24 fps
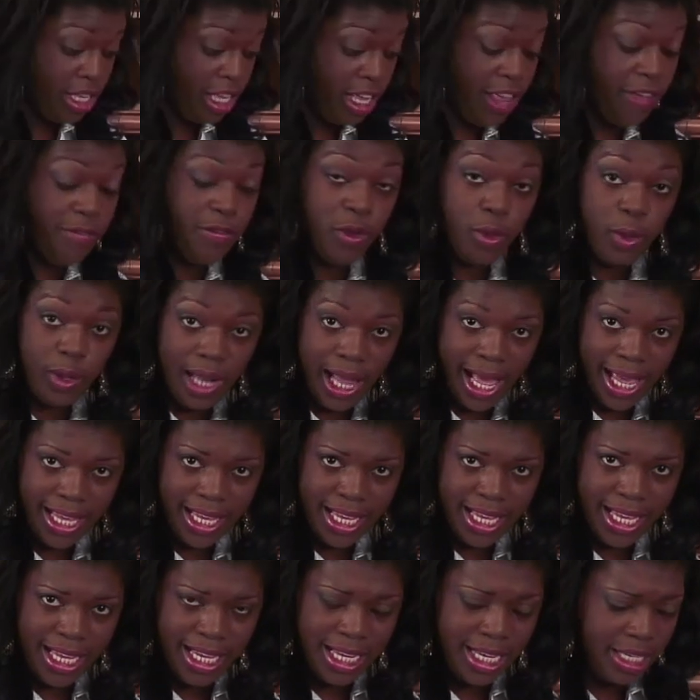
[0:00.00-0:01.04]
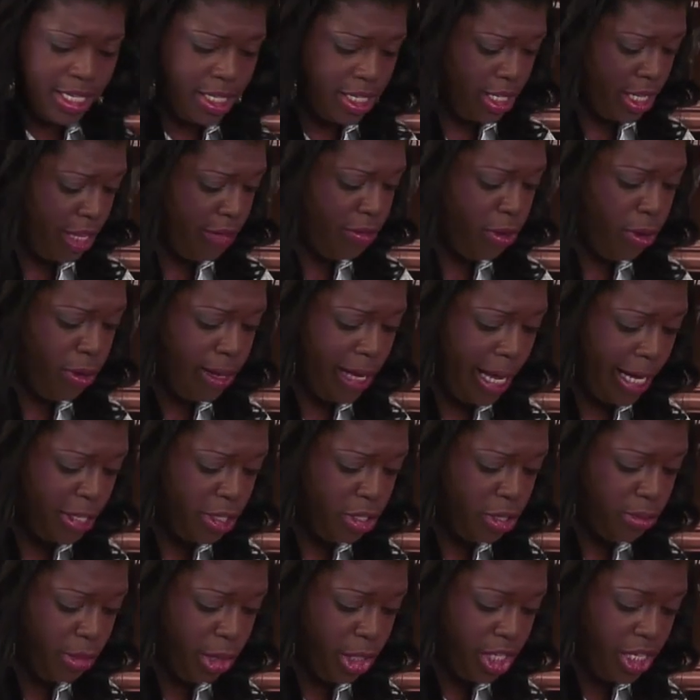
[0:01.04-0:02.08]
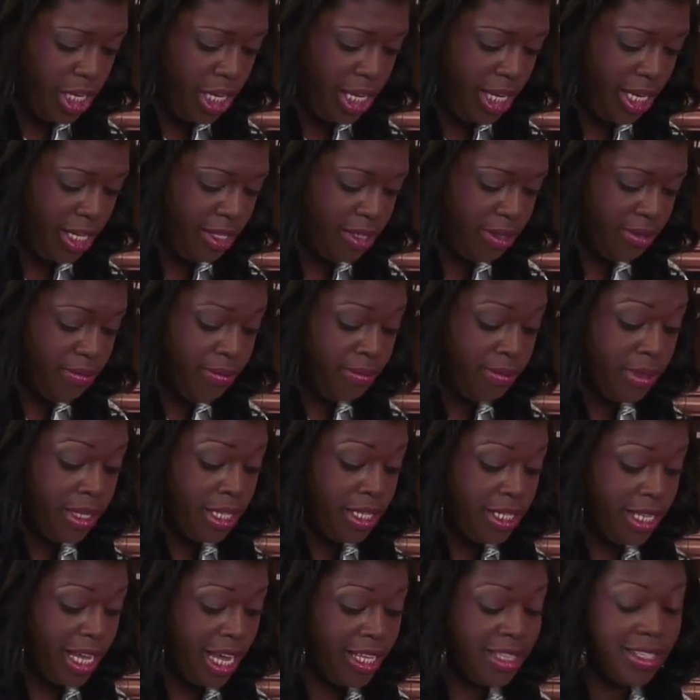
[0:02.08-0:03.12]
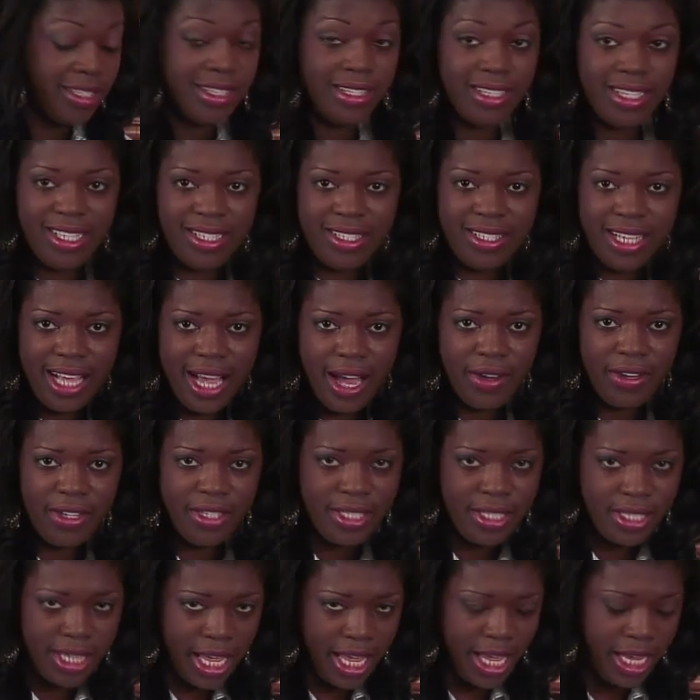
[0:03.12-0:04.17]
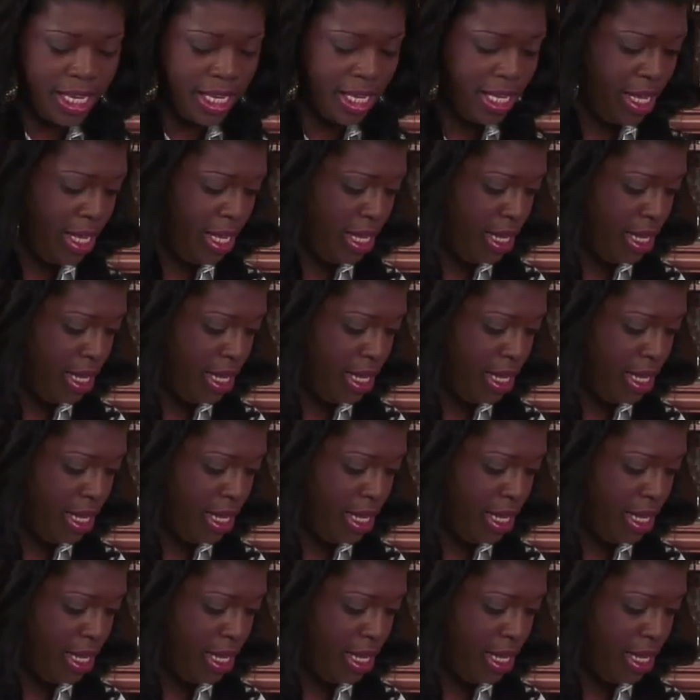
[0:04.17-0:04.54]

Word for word: If you like heat, if you don't like too much heat, take the seeds out and take